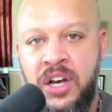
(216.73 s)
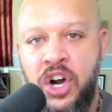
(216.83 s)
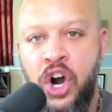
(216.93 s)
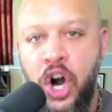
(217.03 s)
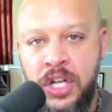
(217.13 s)

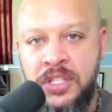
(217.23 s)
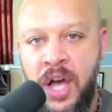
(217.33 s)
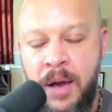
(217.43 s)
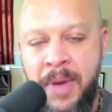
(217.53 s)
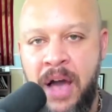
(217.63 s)
hooked
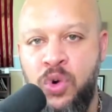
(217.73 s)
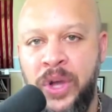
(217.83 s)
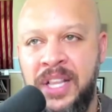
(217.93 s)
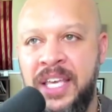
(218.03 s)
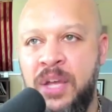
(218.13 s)
up how
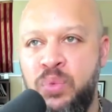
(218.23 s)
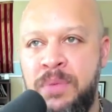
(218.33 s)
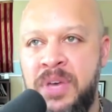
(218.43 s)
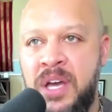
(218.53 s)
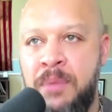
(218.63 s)
quickly can we
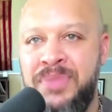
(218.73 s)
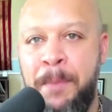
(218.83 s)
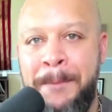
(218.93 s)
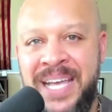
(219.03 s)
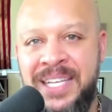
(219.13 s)
become
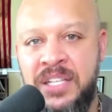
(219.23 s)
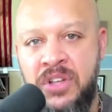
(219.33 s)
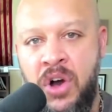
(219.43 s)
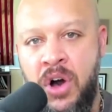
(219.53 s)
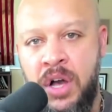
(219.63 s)
dependent
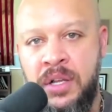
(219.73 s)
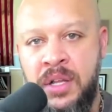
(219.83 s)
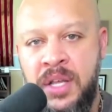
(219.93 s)
on